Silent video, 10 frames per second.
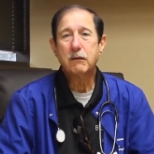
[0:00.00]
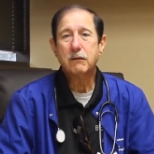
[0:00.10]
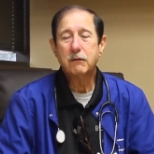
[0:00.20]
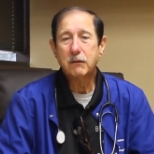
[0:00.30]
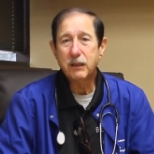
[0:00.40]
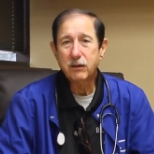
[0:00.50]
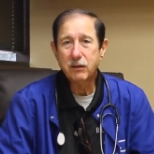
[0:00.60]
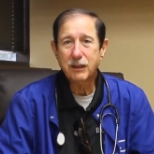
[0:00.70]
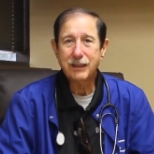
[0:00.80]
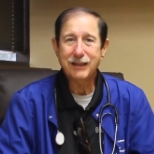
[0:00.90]

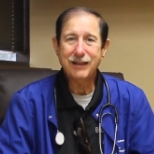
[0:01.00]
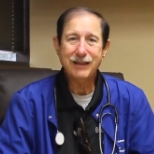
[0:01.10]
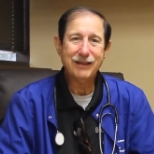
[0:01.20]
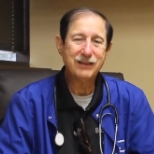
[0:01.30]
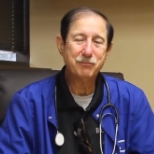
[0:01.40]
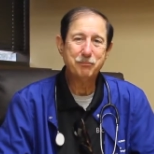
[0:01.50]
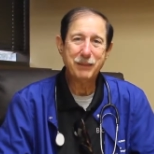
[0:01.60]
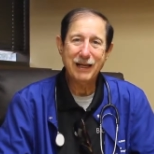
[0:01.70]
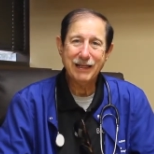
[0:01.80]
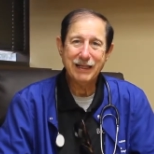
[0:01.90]
literally is
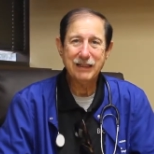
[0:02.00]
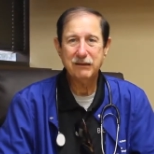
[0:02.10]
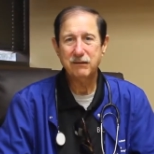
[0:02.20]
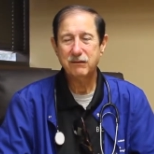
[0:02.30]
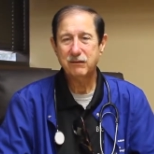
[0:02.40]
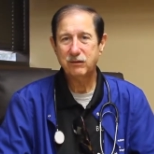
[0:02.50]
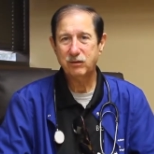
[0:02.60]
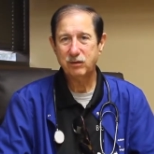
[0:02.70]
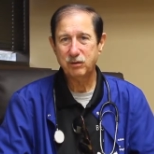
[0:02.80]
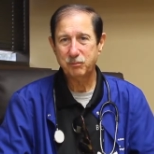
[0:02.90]
begging
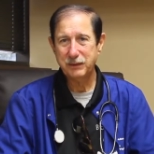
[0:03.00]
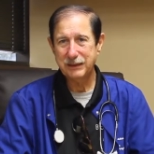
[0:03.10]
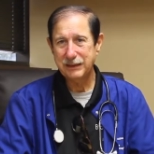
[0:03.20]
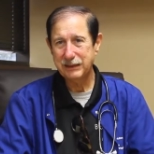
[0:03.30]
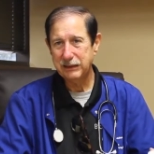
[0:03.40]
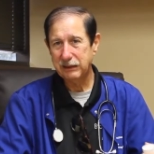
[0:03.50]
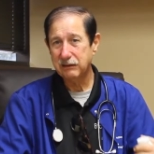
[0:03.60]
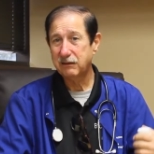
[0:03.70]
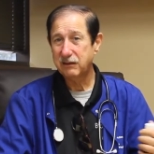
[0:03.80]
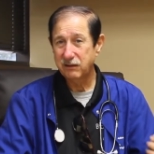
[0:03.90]
to be
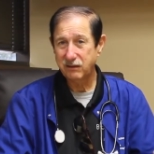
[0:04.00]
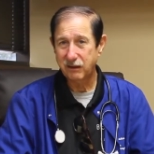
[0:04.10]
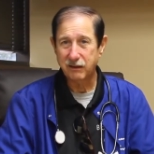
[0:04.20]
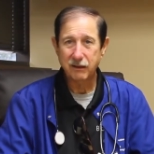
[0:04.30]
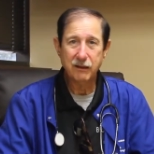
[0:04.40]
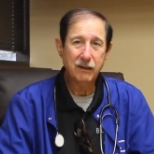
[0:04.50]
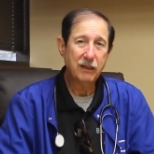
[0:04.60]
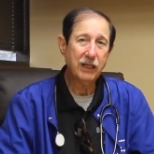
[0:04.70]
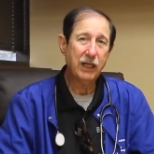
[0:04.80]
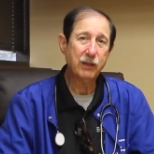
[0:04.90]
assisted
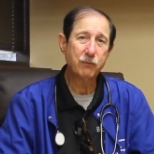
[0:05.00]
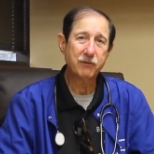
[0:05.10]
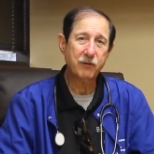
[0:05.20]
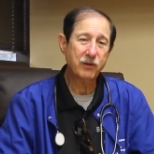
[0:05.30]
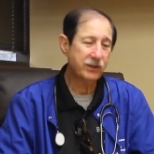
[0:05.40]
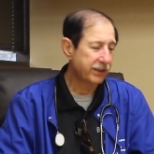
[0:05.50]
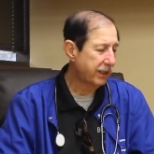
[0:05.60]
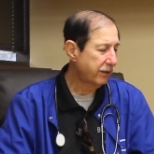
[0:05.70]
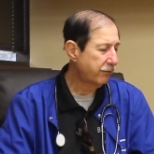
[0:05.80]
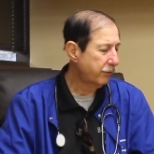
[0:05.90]
in reversing
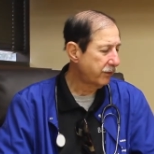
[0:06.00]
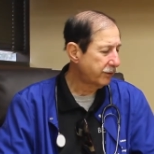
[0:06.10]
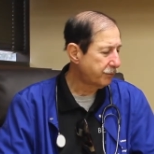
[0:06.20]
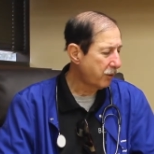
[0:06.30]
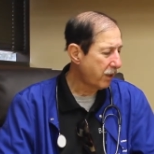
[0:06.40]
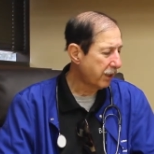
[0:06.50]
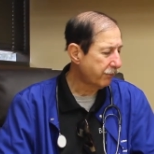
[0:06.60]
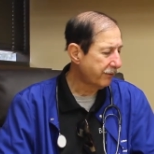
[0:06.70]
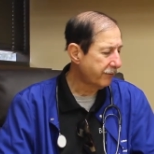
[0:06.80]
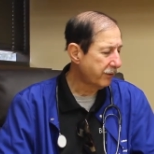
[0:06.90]
it through this
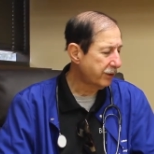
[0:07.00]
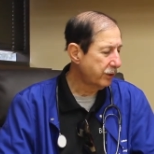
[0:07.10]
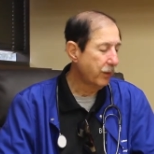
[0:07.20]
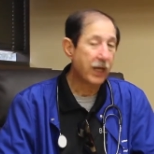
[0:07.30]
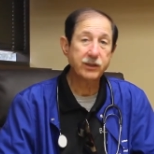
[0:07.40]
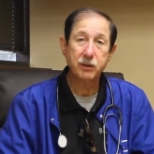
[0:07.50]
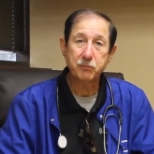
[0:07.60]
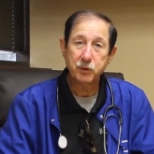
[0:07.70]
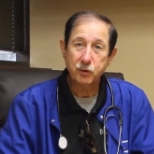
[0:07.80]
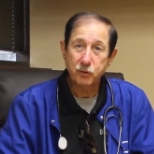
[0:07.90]
product referred to as
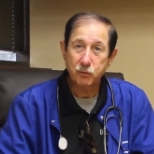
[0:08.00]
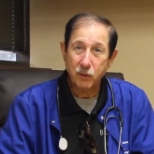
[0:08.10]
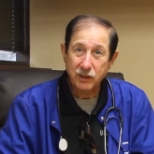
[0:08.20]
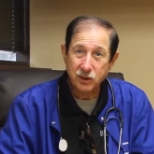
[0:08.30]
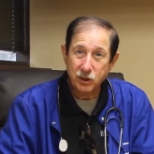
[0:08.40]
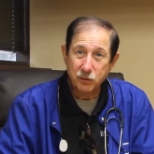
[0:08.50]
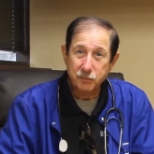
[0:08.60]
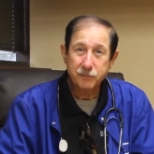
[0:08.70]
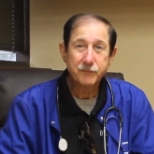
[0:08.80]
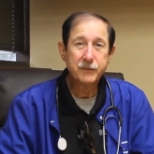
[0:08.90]
Immune Rescue.